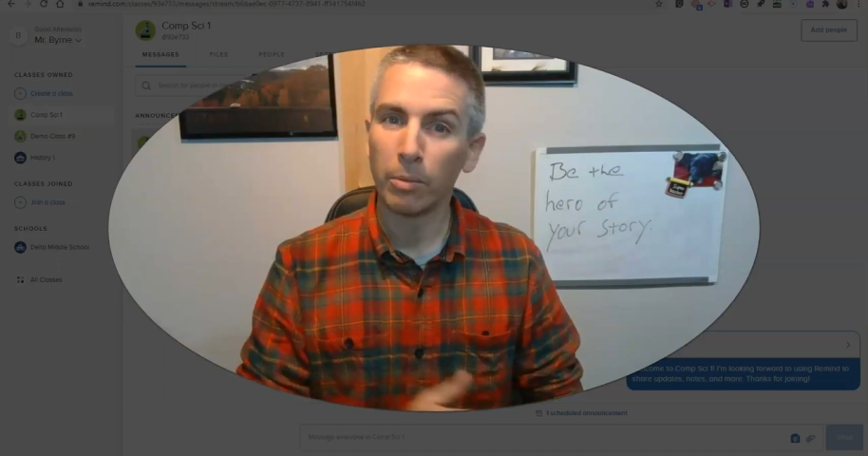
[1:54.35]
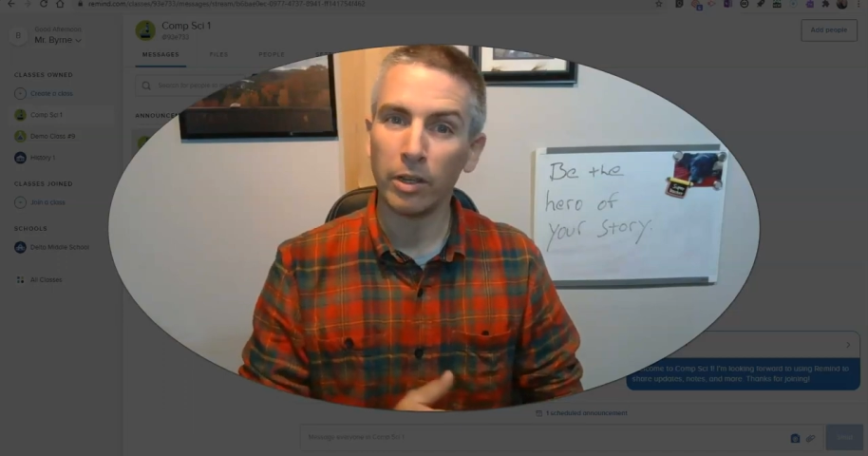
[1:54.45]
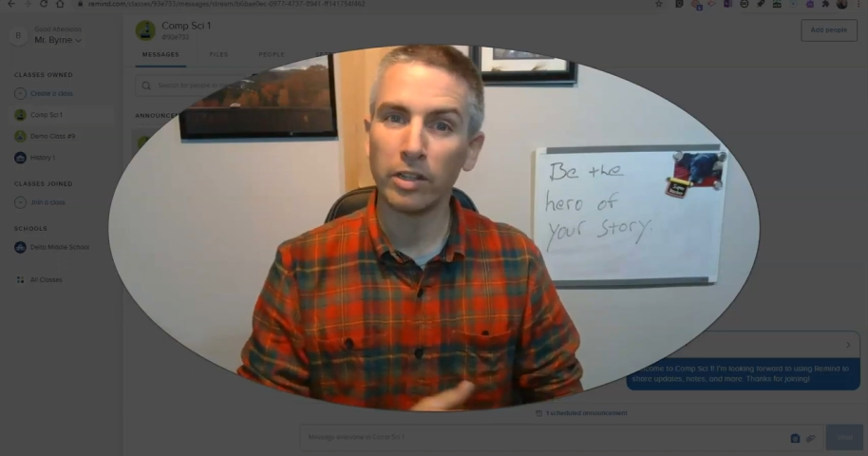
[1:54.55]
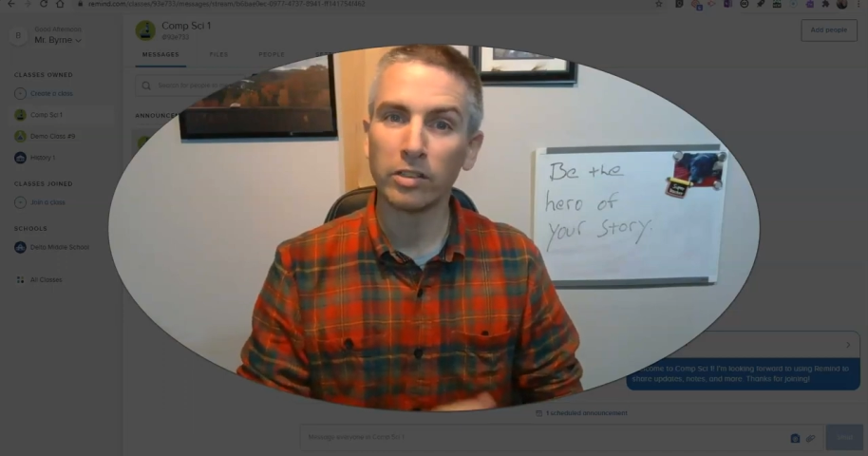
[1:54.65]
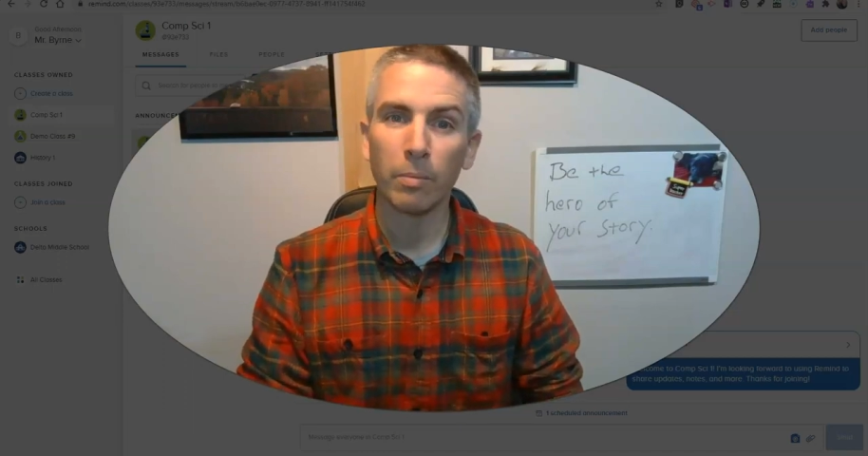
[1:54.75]

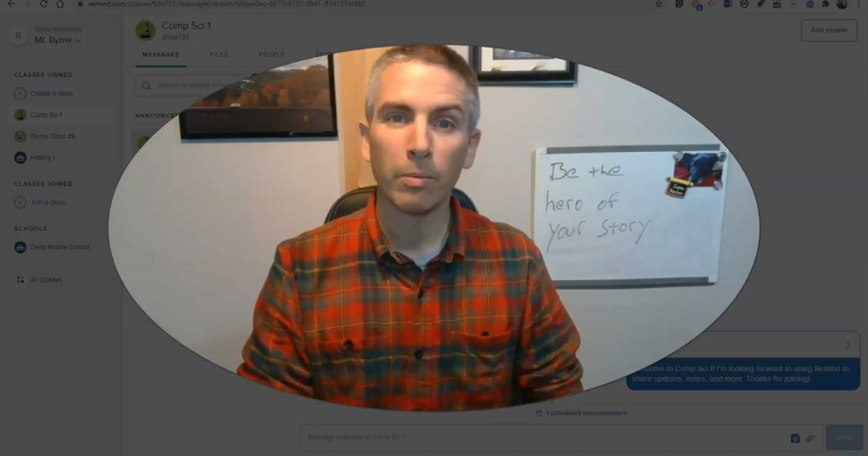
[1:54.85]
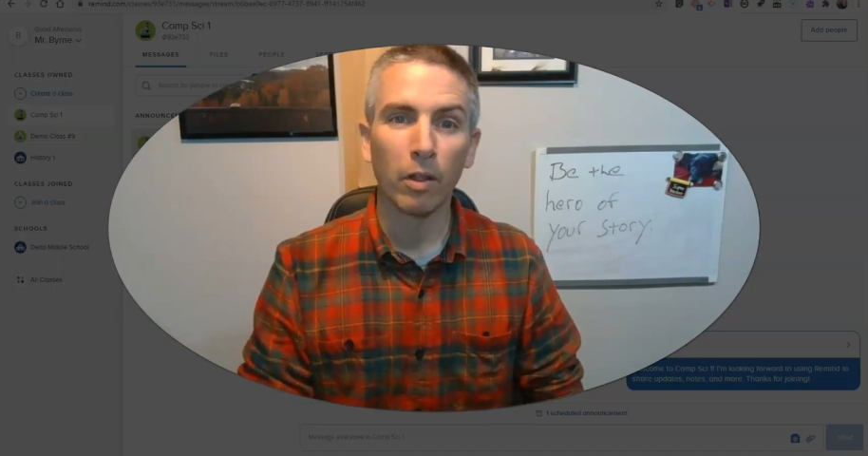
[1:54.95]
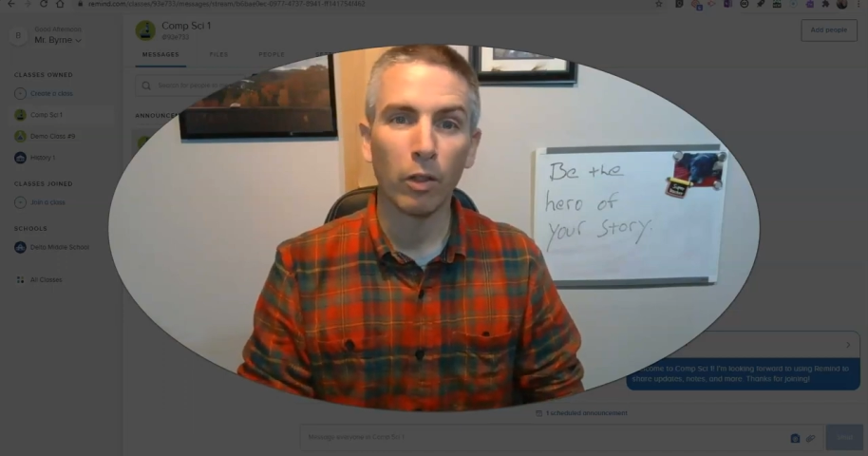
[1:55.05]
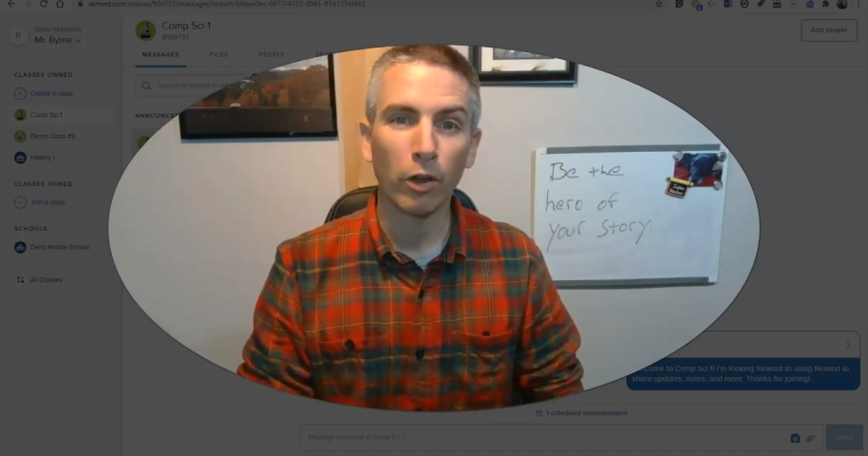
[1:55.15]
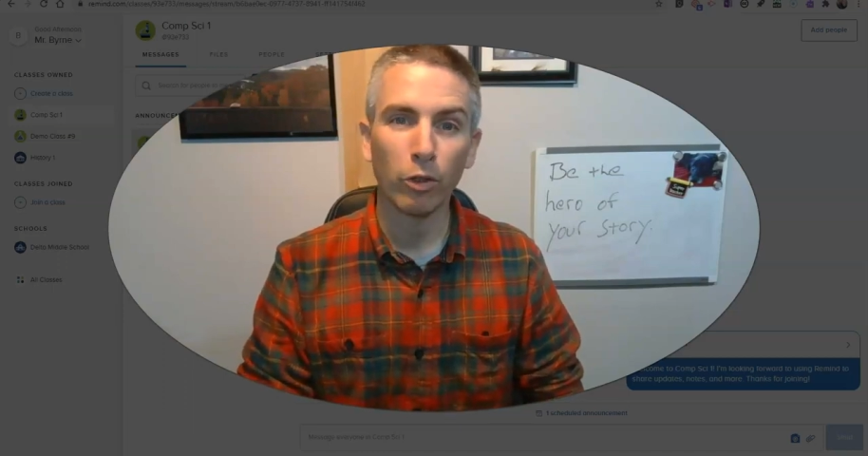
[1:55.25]
please
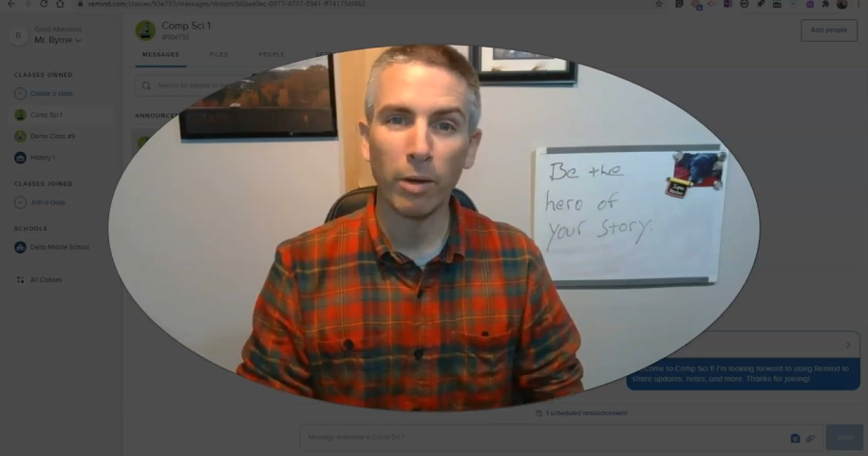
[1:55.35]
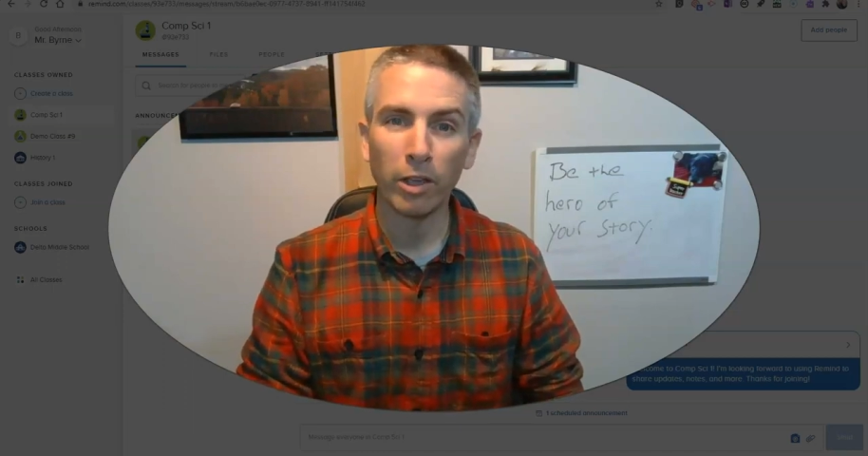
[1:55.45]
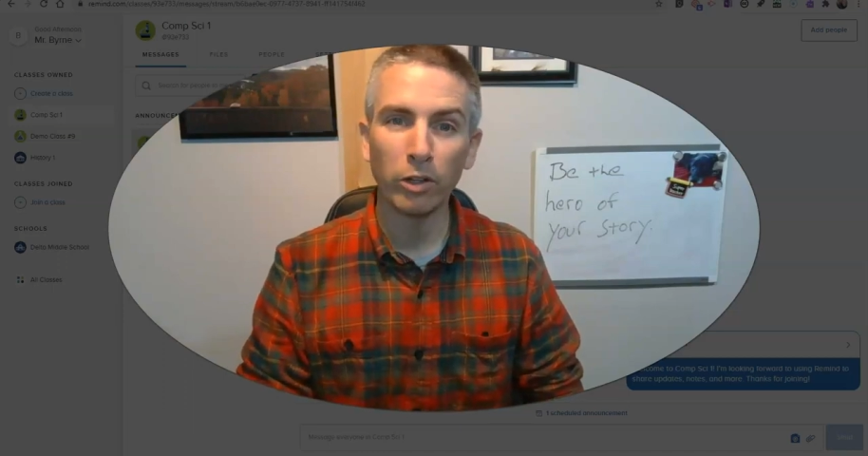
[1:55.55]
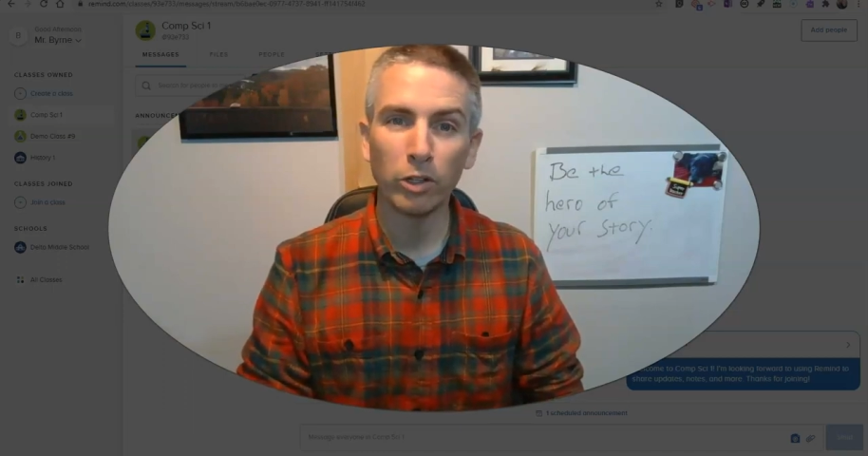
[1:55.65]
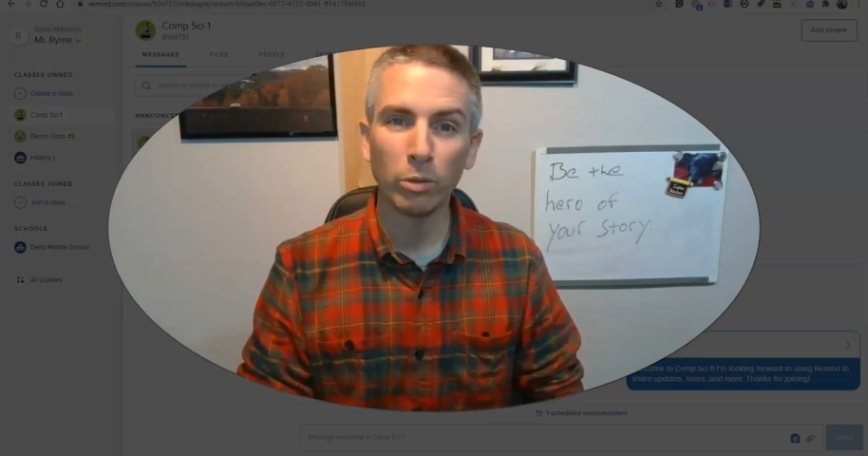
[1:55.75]
look through
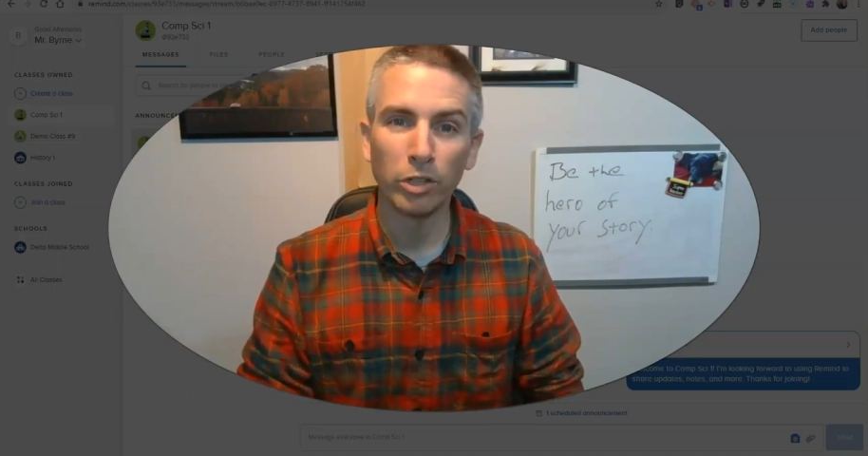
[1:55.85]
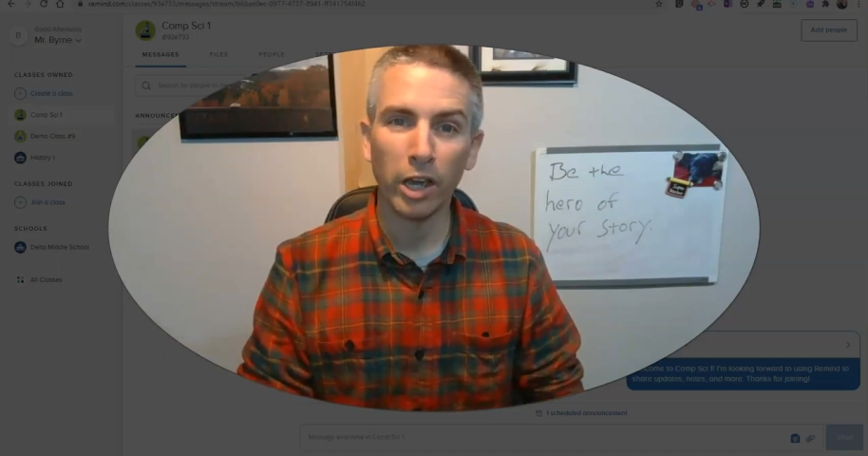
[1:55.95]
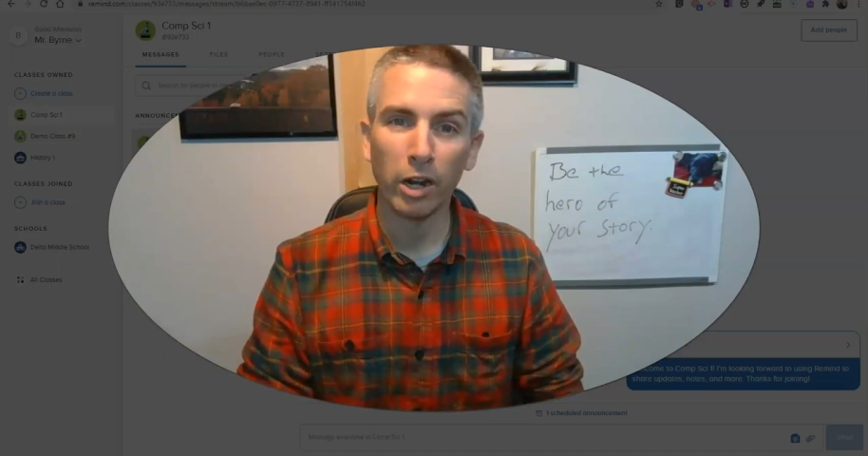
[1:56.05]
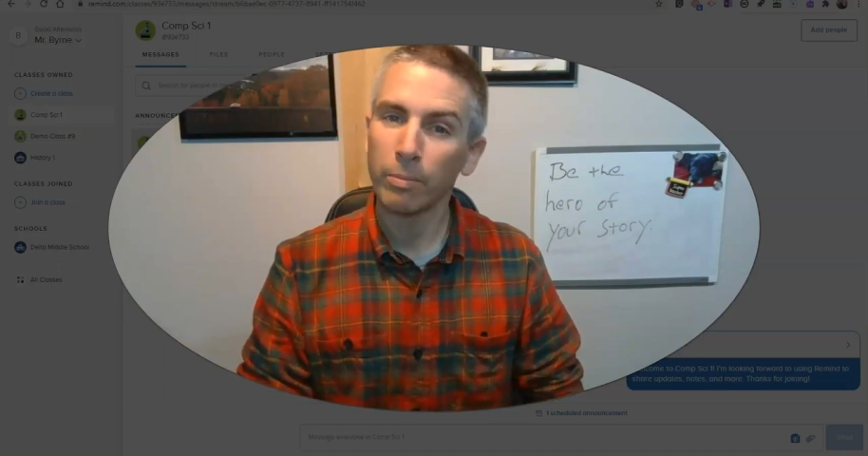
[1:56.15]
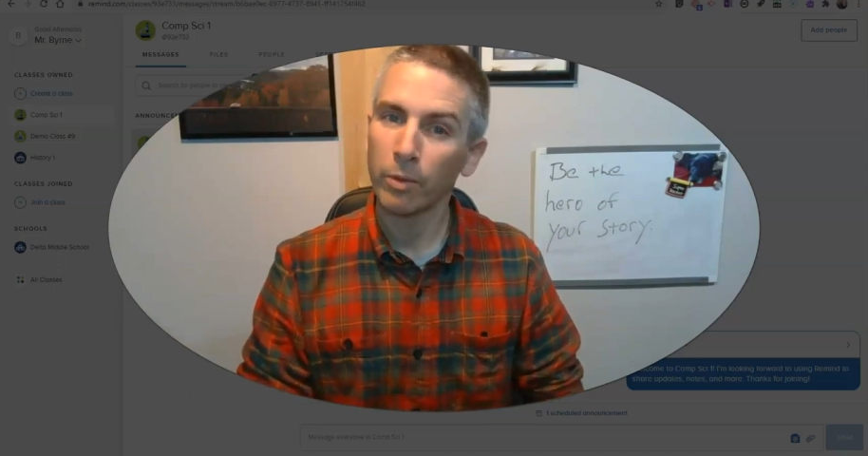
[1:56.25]
my YouTube
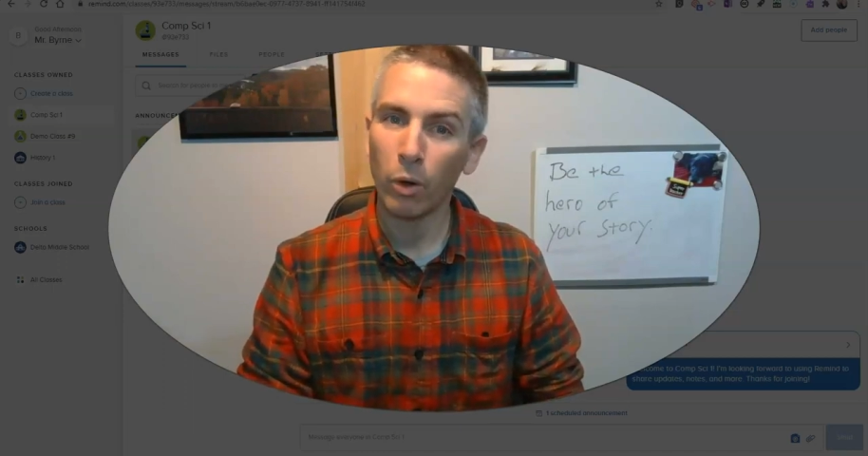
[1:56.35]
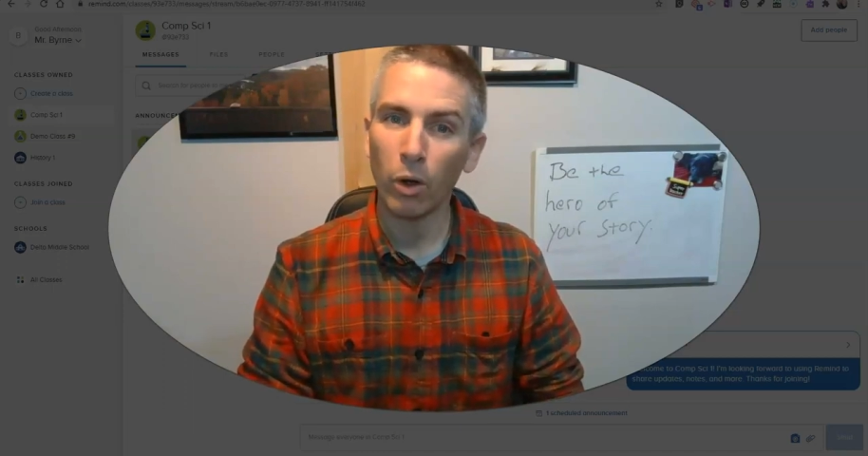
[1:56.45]
channel